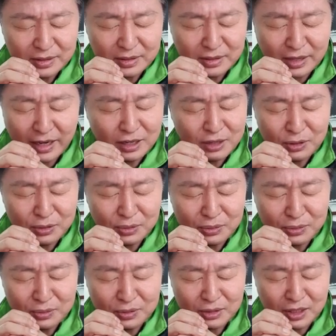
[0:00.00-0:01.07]
Thank you.
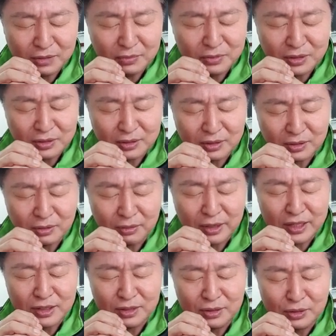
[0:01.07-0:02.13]
Give us the
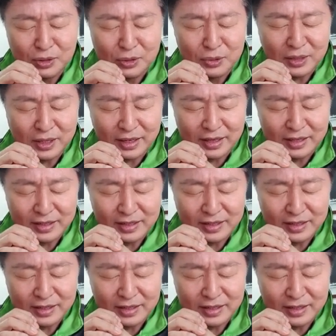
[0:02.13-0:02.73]
great new day.